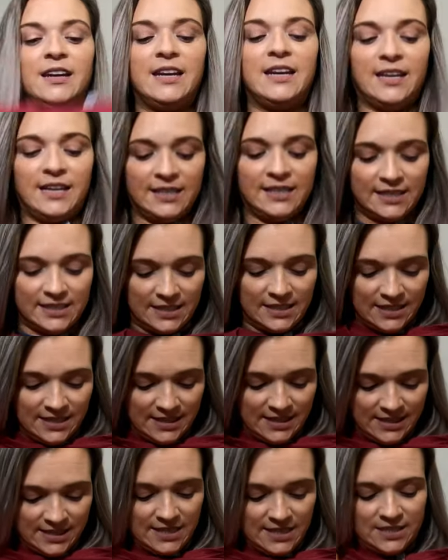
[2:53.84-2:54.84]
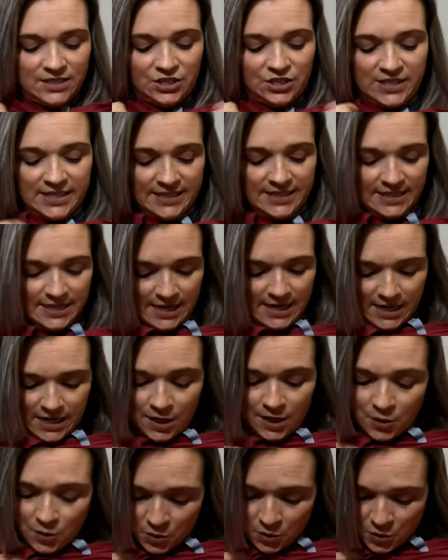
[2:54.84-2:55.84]
It just has an
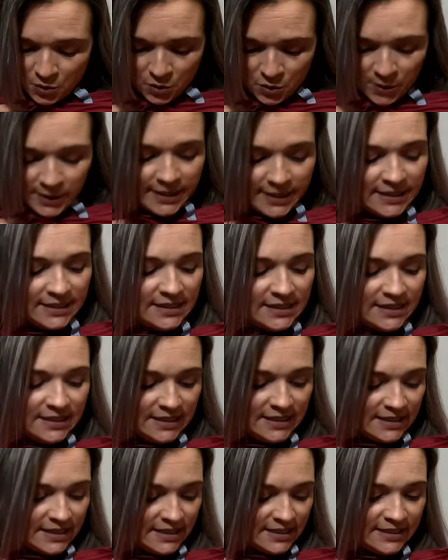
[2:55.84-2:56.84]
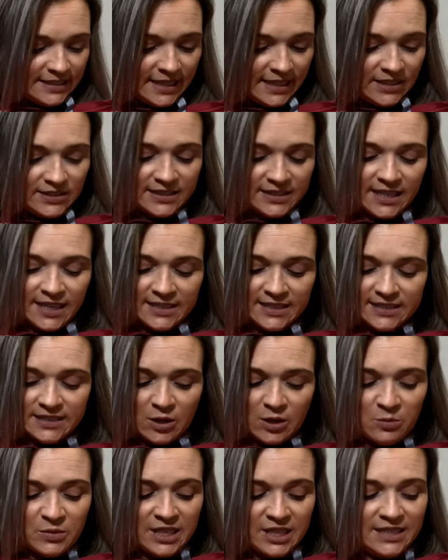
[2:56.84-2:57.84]
eagle and it says the South's got
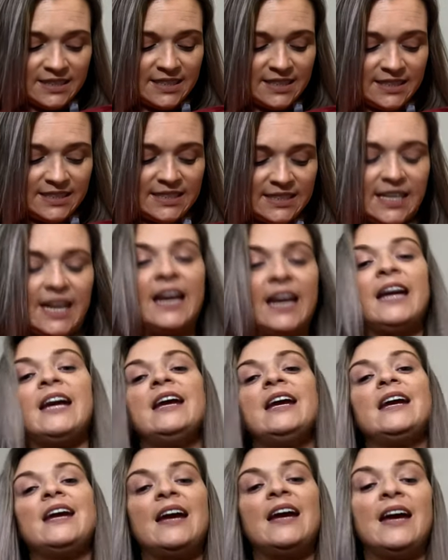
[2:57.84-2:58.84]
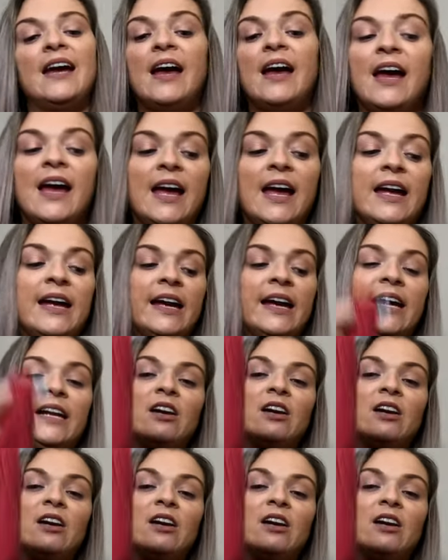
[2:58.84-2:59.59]
something to say. And